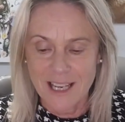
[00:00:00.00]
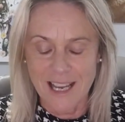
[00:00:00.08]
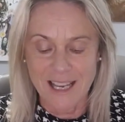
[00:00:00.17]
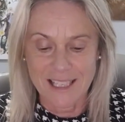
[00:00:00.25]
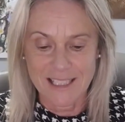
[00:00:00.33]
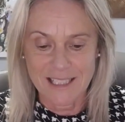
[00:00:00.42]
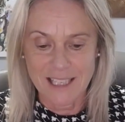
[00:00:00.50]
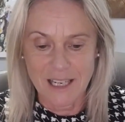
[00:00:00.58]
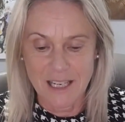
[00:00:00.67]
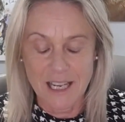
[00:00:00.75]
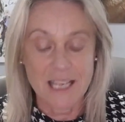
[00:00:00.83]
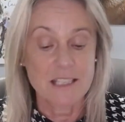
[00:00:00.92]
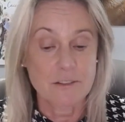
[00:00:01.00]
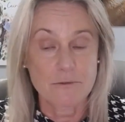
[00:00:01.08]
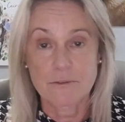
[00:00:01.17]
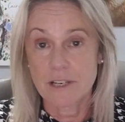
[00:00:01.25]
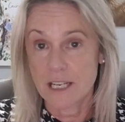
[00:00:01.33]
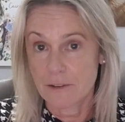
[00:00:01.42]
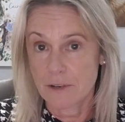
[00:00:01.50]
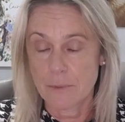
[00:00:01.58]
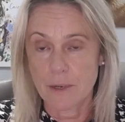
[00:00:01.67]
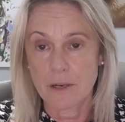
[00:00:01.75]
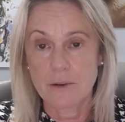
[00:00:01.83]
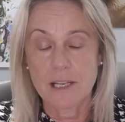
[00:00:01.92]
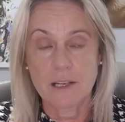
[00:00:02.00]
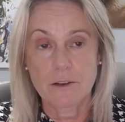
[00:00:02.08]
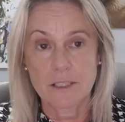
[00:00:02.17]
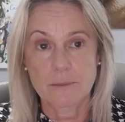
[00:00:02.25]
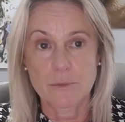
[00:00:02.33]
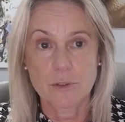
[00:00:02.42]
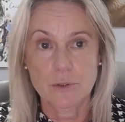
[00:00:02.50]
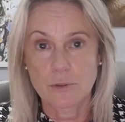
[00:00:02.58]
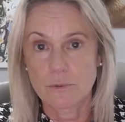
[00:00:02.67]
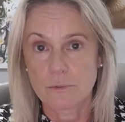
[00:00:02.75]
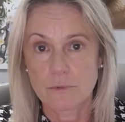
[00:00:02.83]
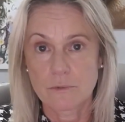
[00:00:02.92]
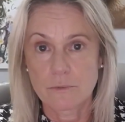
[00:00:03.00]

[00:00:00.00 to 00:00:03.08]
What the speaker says: and he did really, really well. He got up to